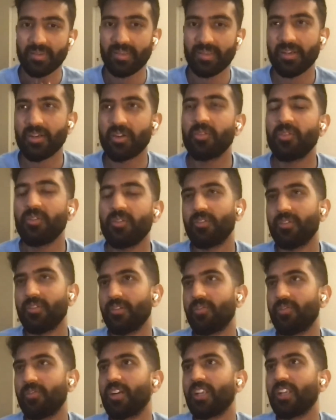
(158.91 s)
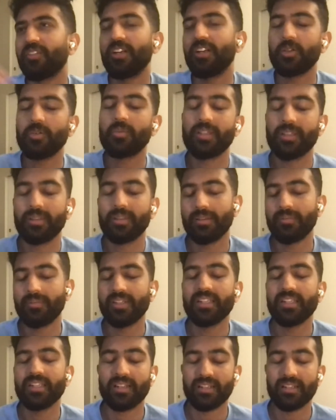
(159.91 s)
around 45 to 1
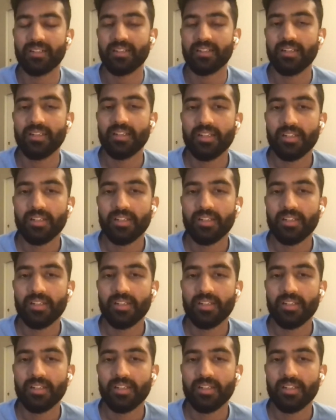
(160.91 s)
hour.